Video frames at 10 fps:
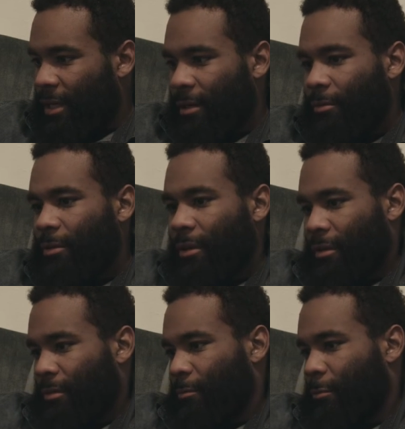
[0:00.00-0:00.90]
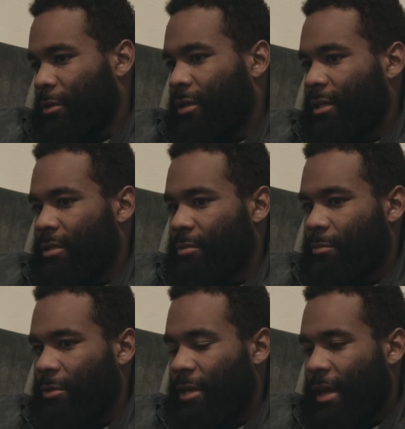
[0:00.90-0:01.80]
I didn't really realize
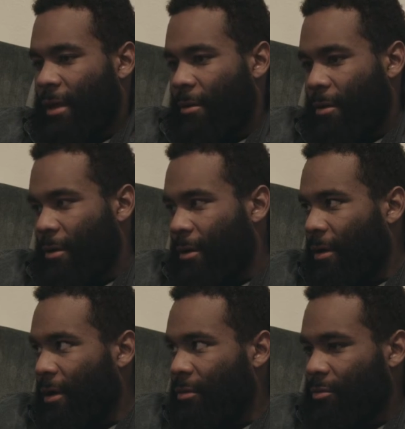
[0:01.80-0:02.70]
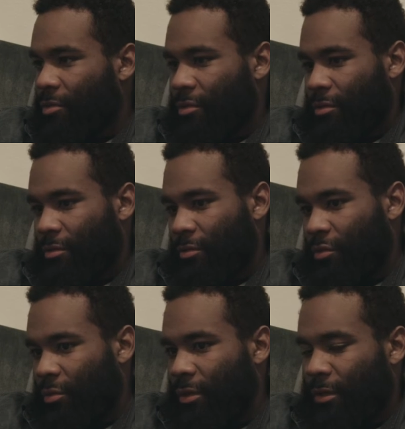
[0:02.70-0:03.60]
what I was
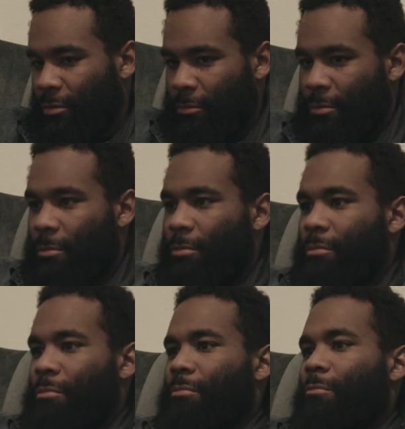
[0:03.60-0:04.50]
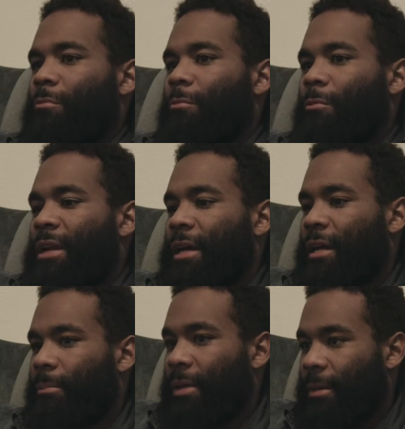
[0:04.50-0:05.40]
doing when I
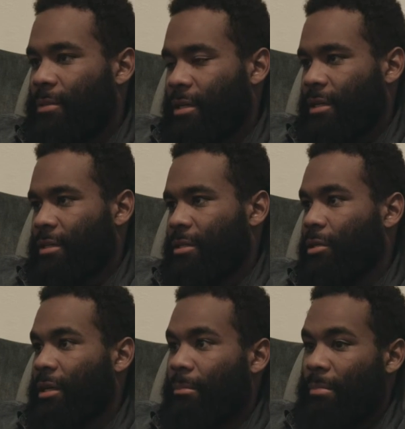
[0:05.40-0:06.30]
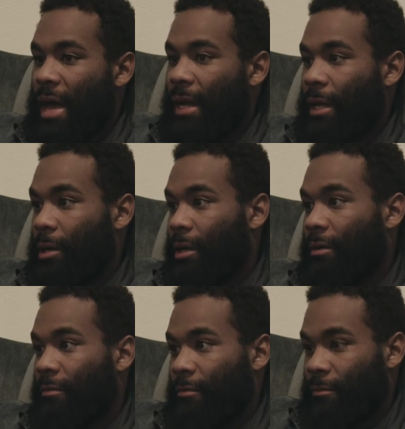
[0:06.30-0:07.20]
got baptized, looking back on
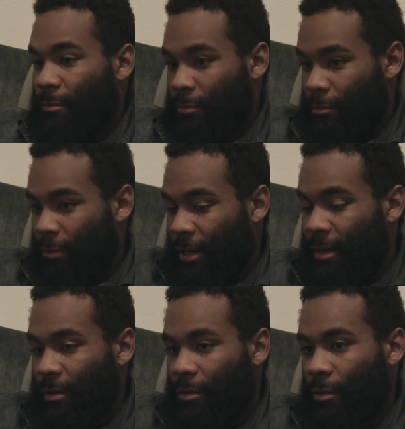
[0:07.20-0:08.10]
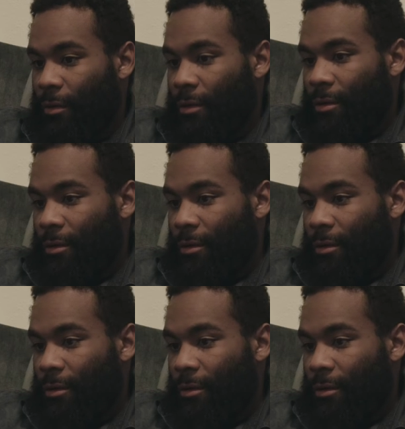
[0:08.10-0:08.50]
it right now.